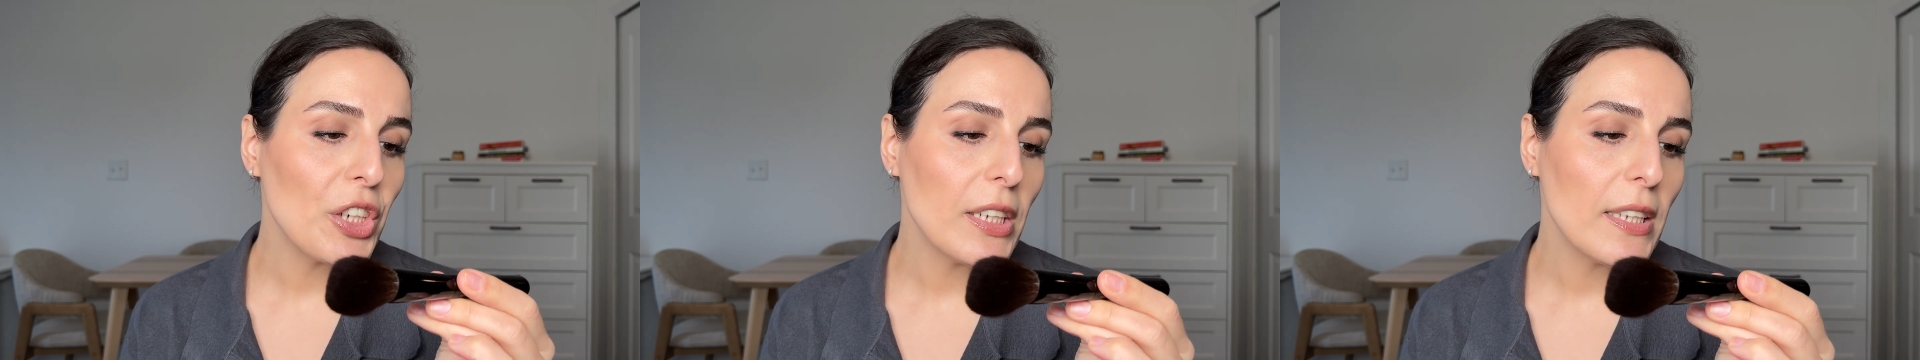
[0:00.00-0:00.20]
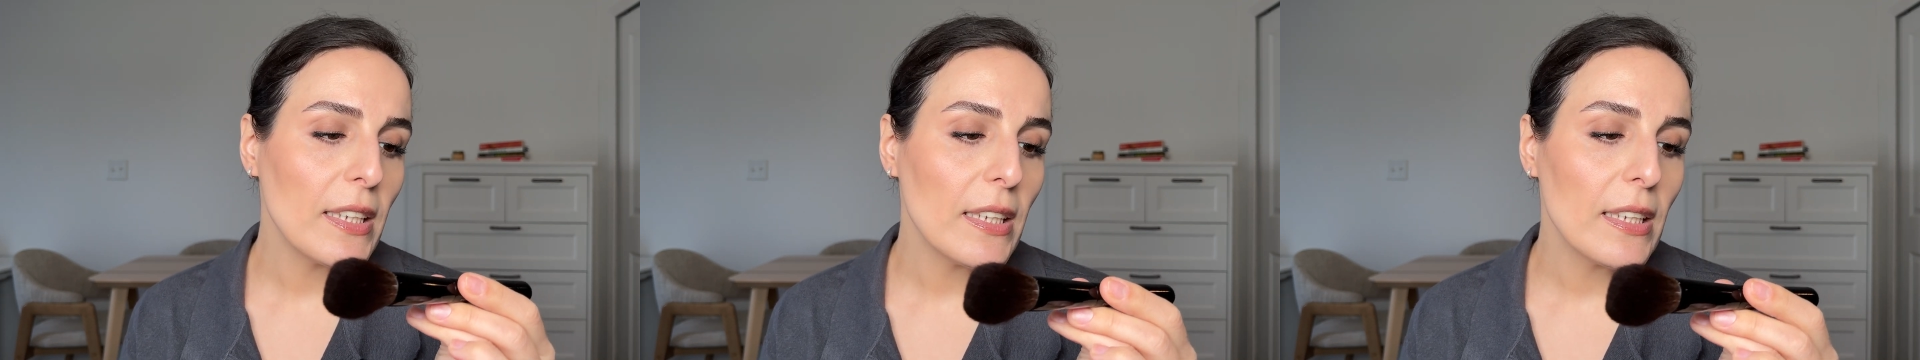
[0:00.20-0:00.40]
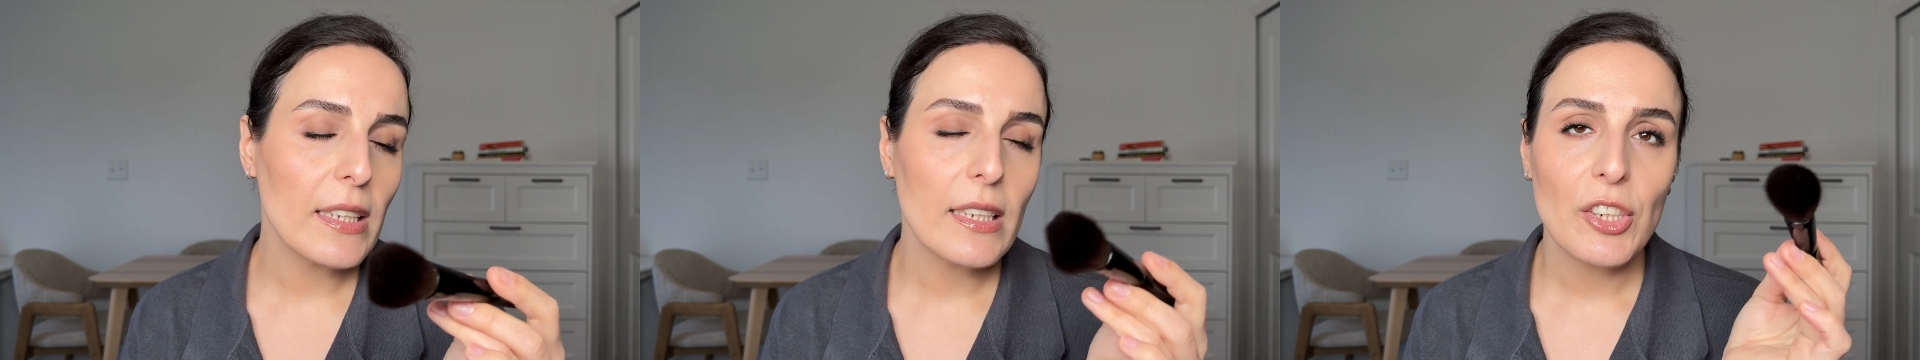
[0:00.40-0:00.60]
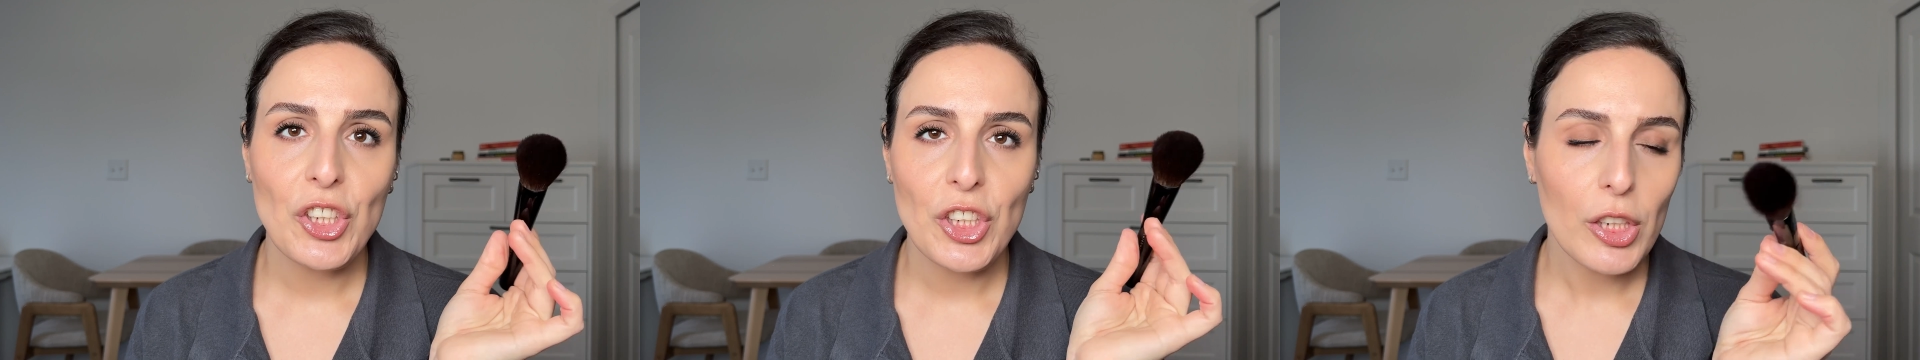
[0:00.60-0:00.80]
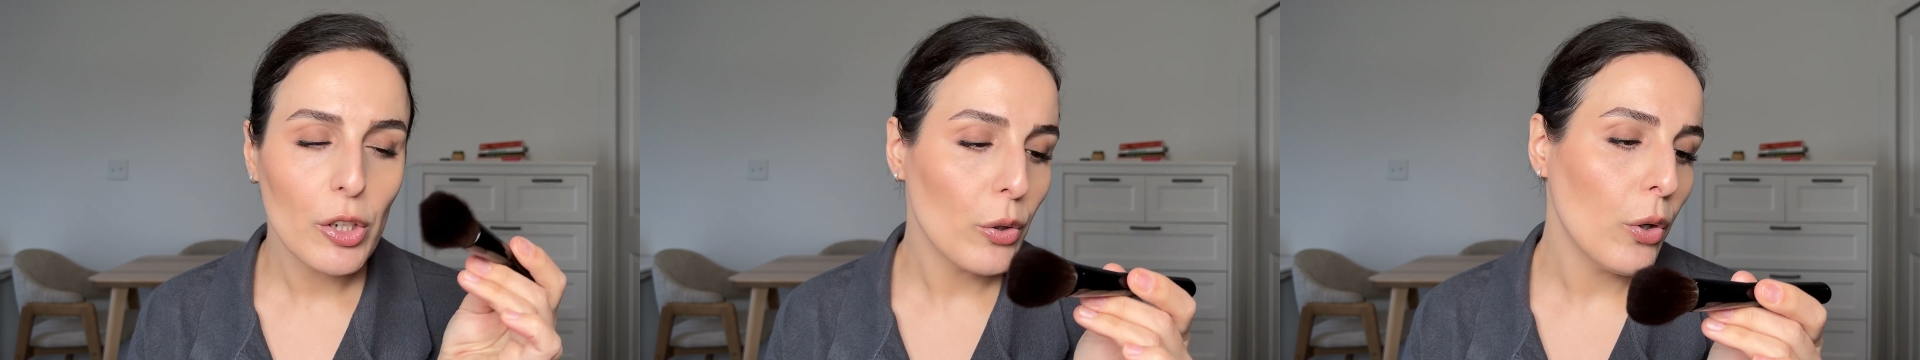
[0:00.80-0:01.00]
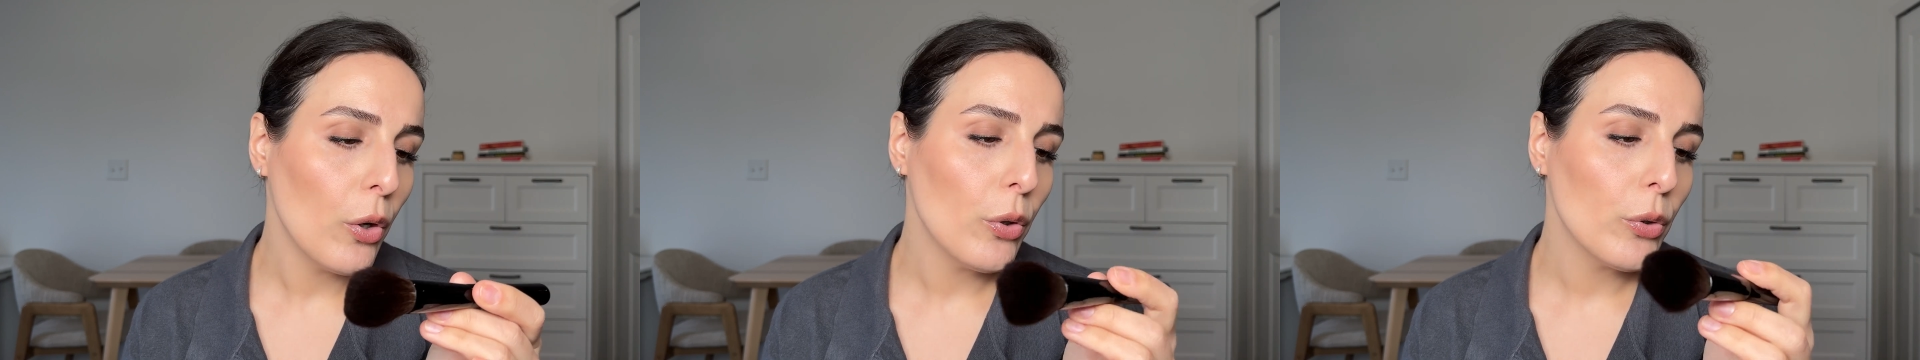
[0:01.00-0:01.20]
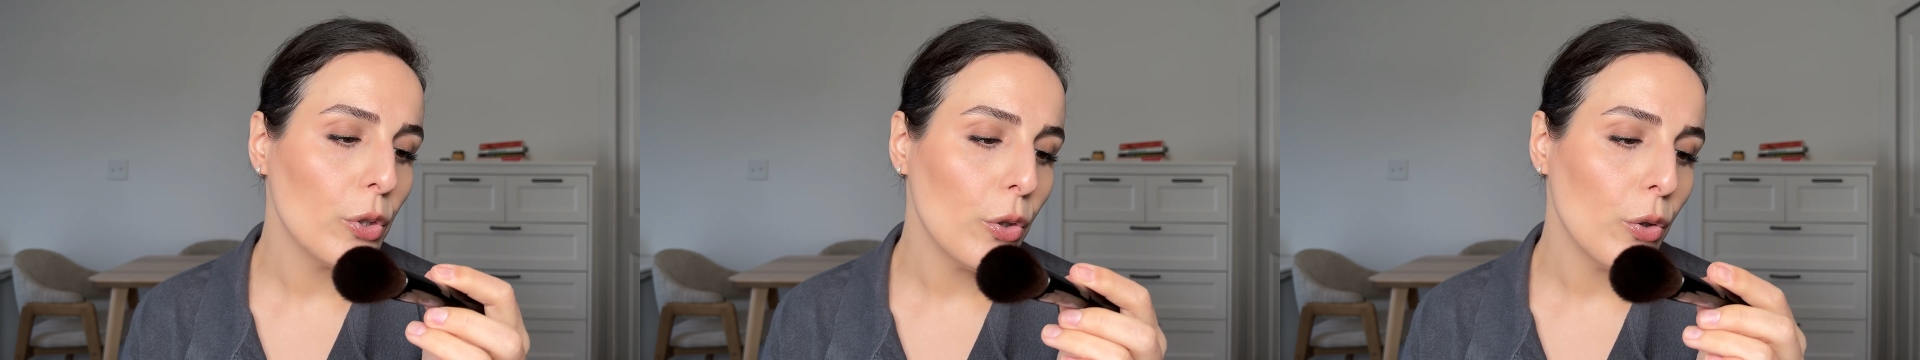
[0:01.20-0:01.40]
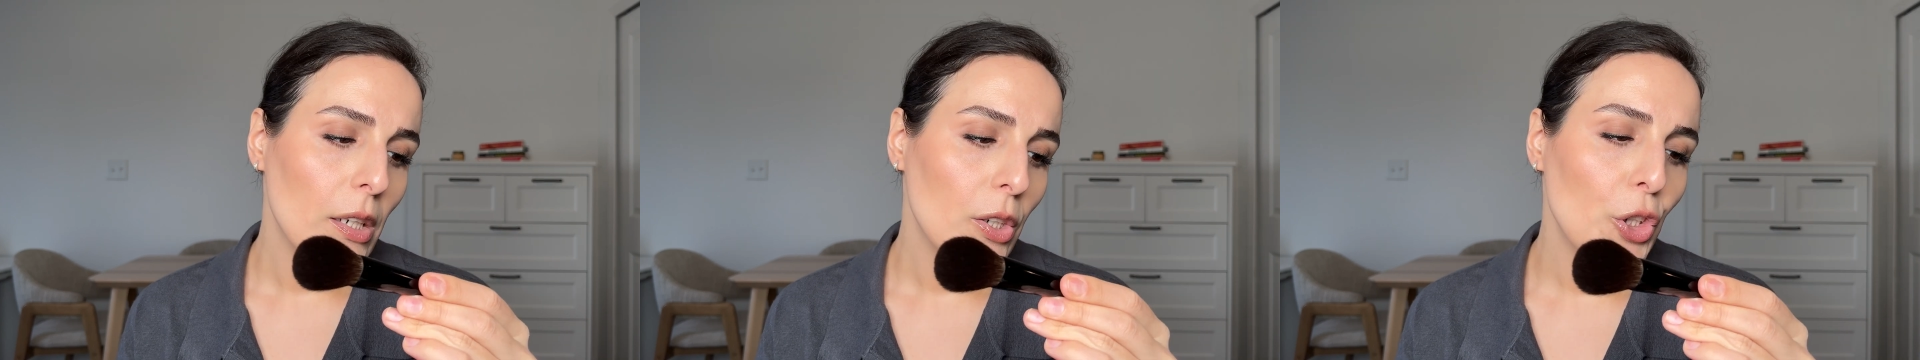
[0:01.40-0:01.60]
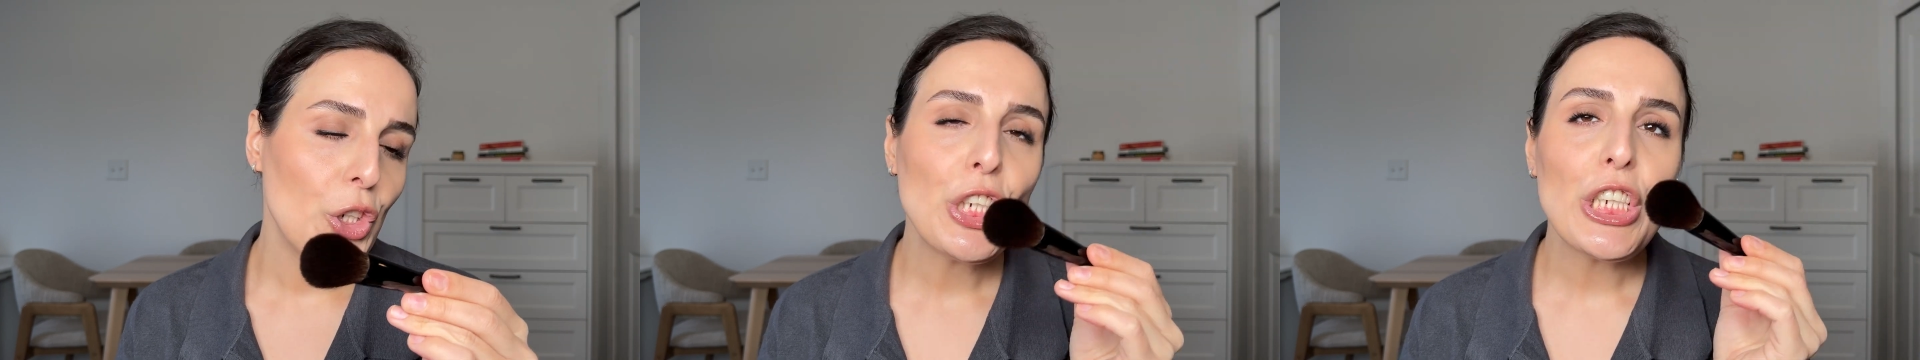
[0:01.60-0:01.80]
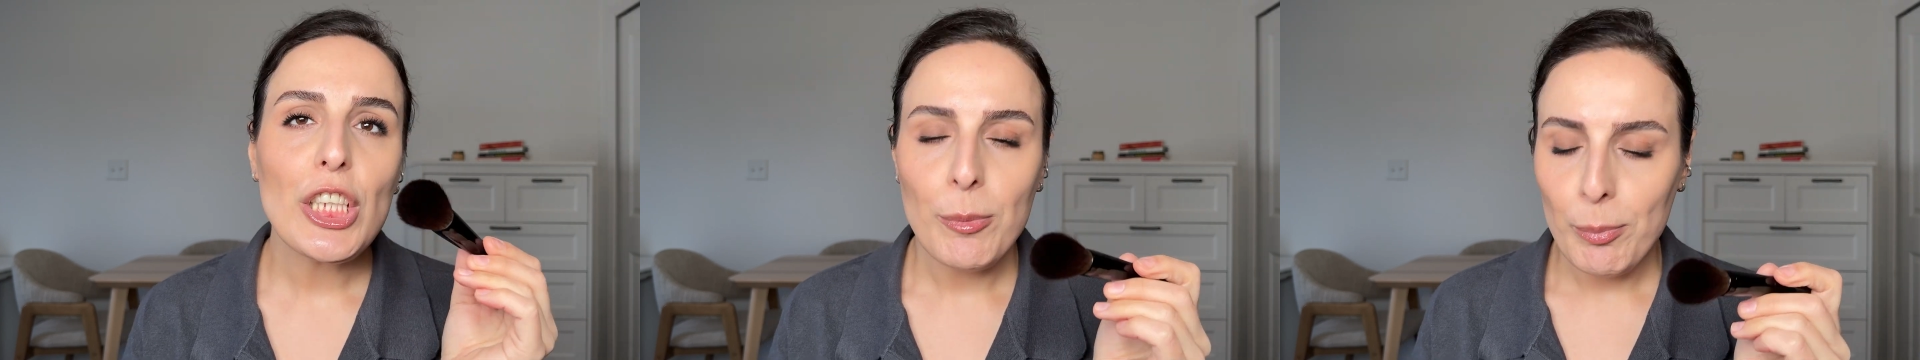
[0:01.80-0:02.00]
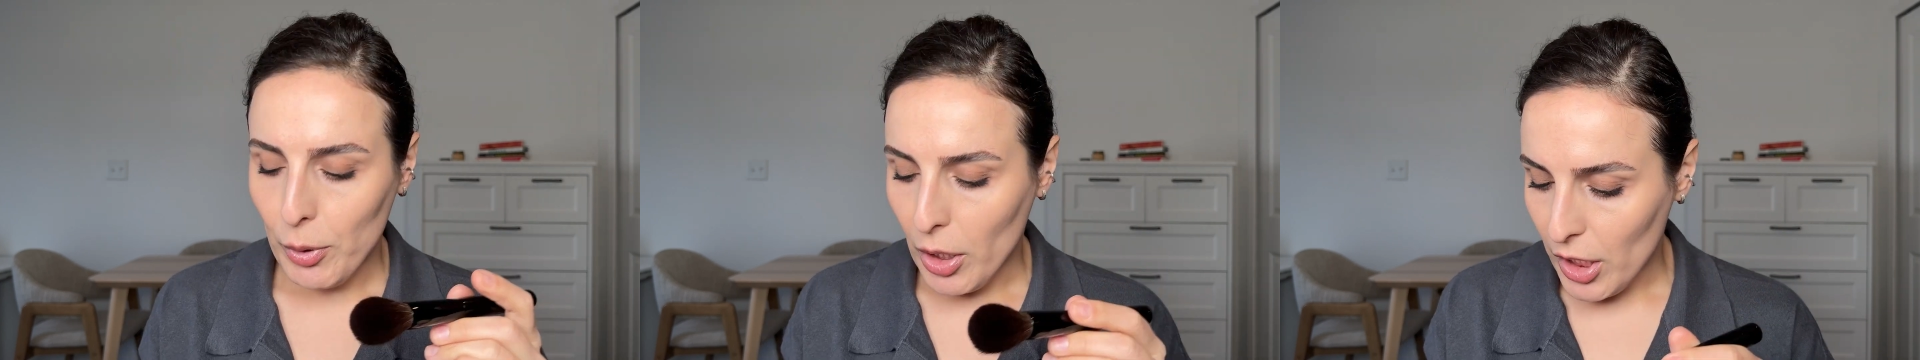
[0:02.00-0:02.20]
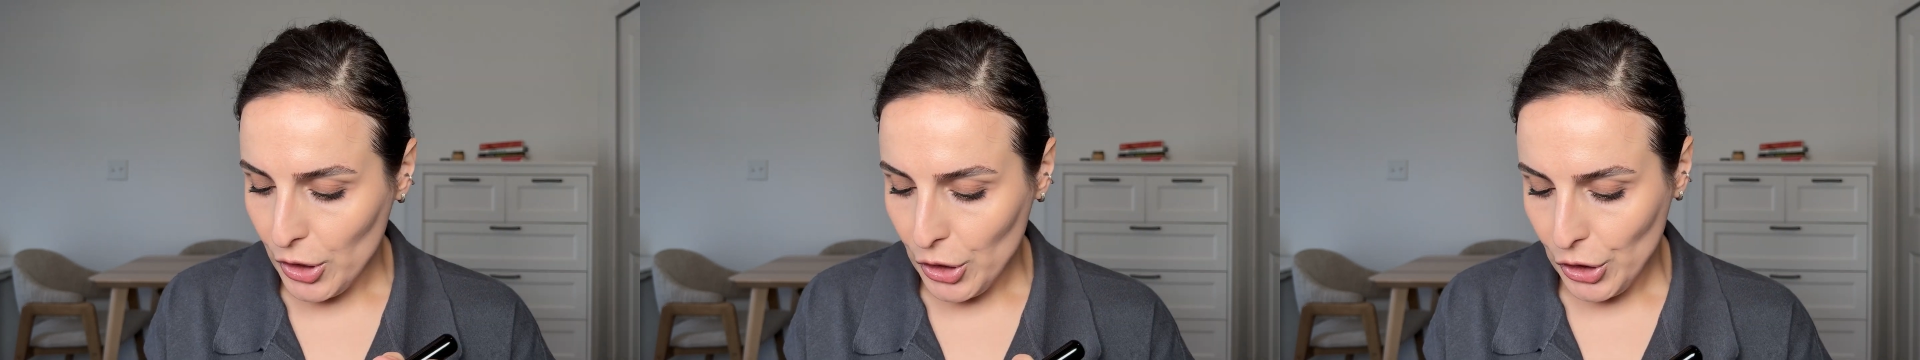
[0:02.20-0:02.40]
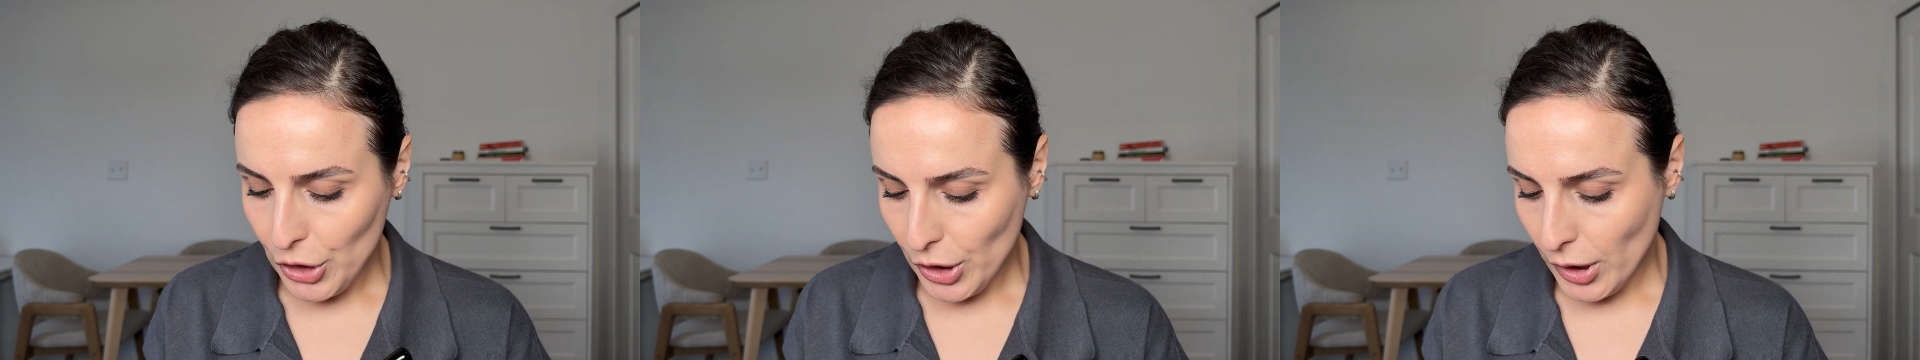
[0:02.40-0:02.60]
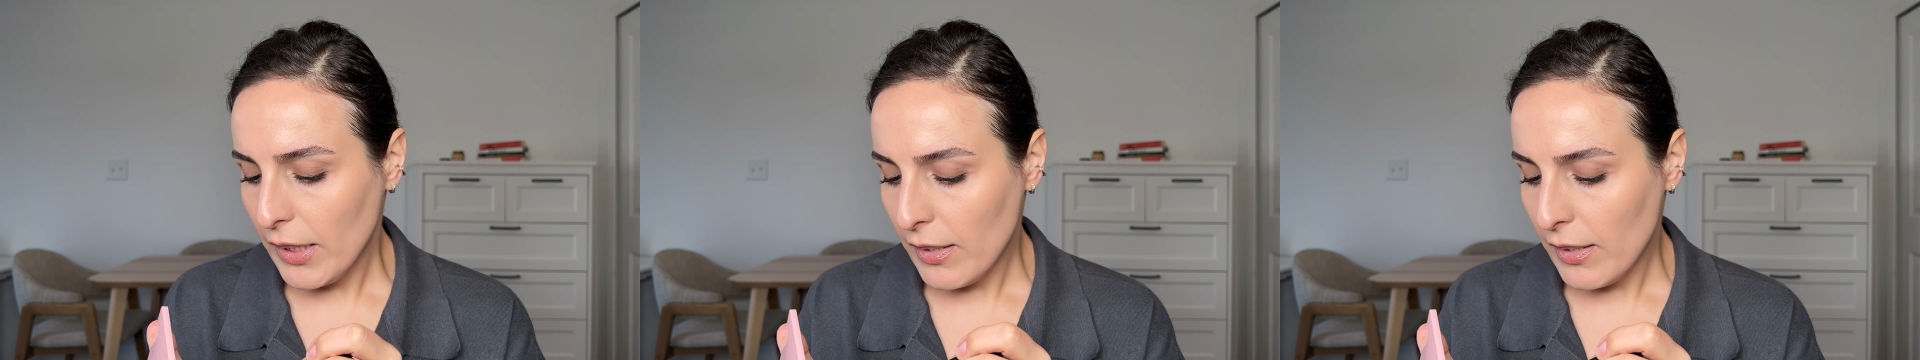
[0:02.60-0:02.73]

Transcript: This is the Chico cheek brush.